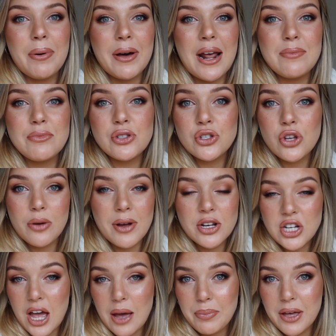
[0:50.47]
but I'm so
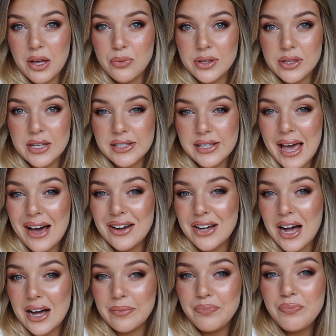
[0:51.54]
much happier with this
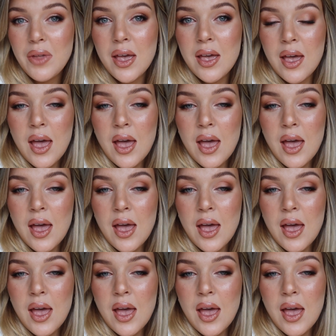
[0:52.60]
outcome.